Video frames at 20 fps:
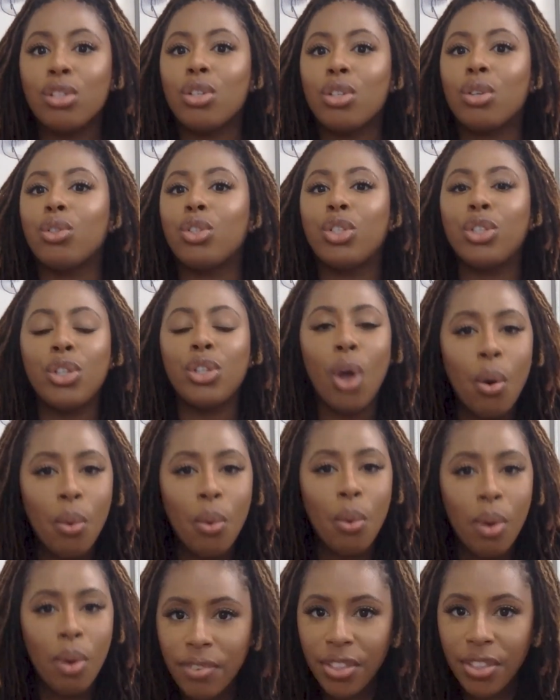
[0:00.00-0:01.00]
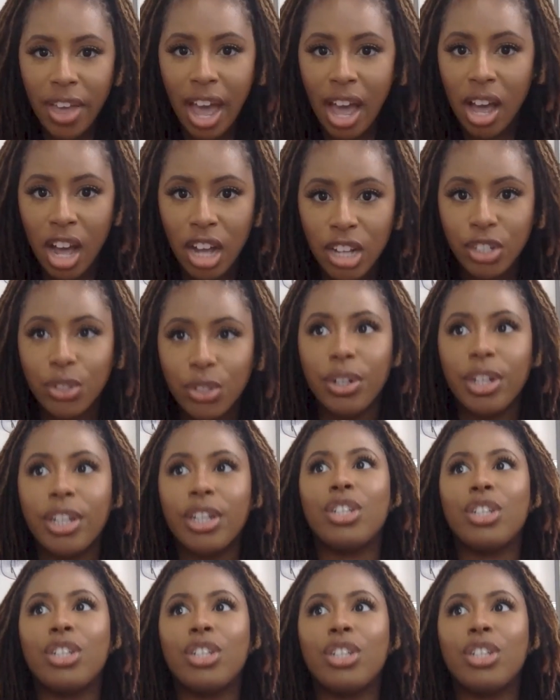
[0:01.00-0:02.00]
So show up for that
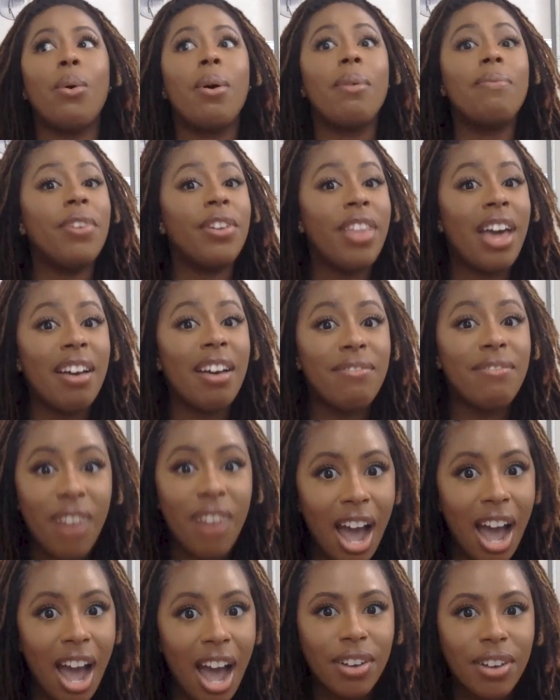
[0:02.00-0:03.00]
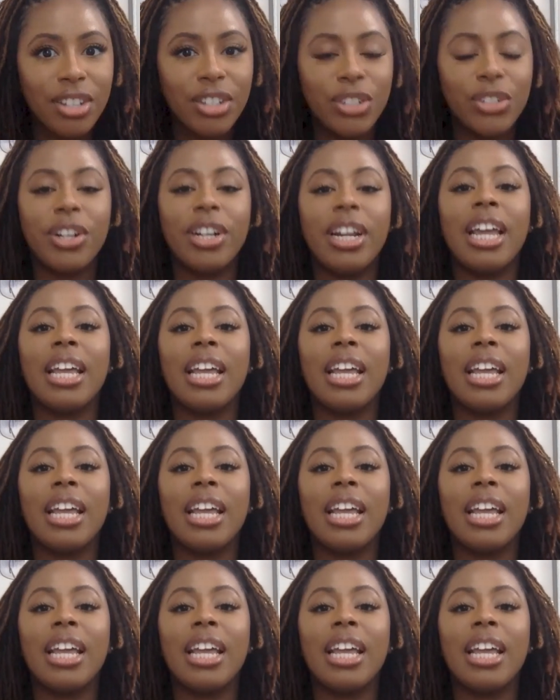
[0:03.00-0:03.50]
100, show up for that 500,